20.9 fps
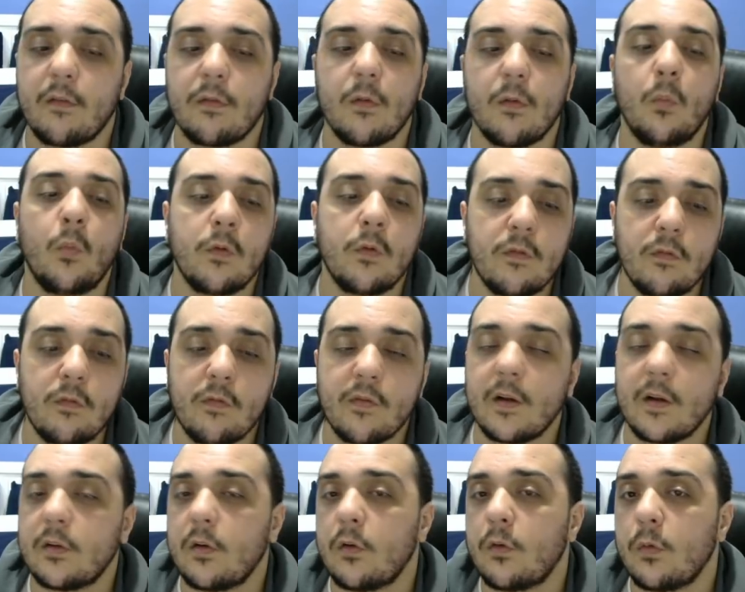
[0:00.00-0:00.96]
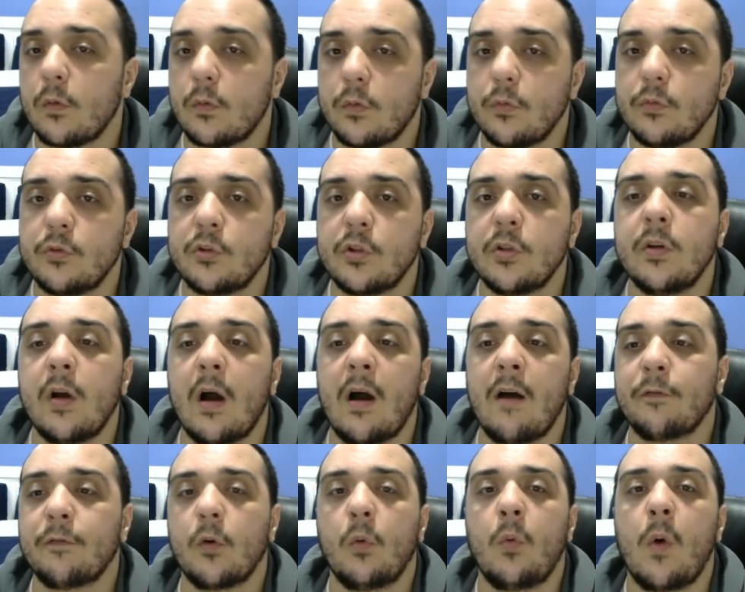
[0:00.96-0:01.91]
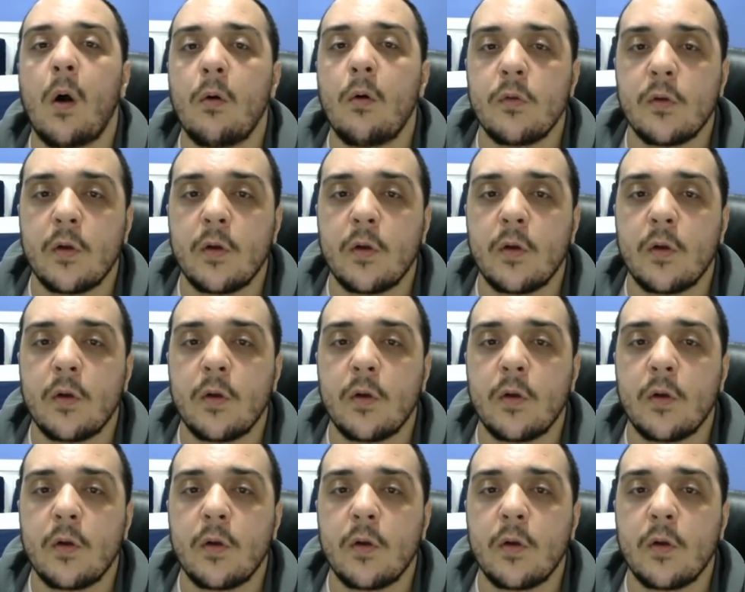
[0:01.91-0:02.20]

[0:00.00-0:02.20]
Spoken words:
So once you start to do Tujin, after a while,